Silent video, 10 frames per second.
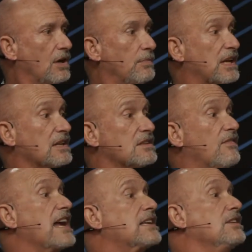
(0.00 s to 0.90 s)
Because if
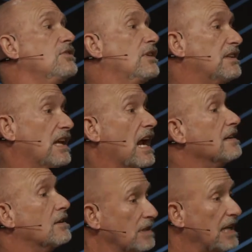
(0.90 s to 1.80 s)
I could do it, then I
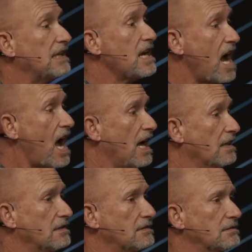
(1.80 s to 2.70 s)
don't need
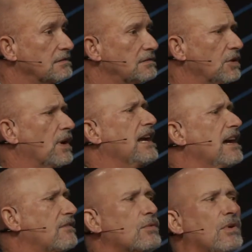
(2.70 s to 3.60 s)
God. Do I
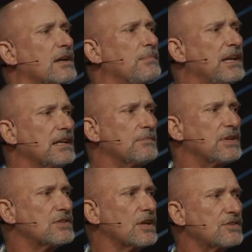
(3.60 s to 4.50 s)
ever want to be in a
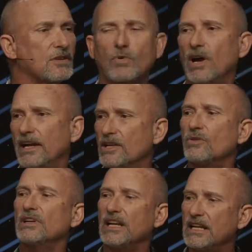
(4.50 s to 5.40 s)
position where I
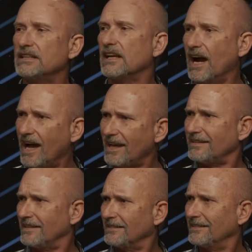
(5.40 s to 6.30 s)
don't need God?
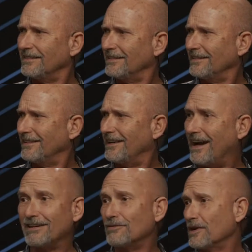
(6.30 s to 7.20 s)

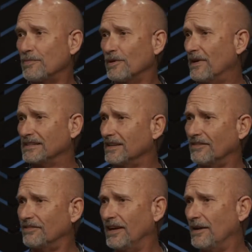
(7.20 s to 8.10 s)
I don't want to put
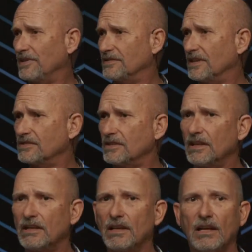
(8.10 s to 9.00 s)
myself in that position.
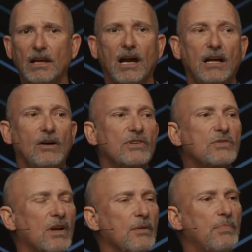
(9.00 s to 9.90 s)
I
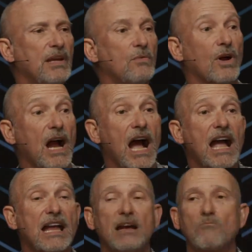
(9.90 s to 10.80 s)
always want to be where
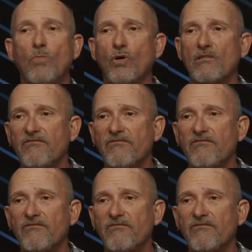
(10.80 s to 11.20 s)
I am more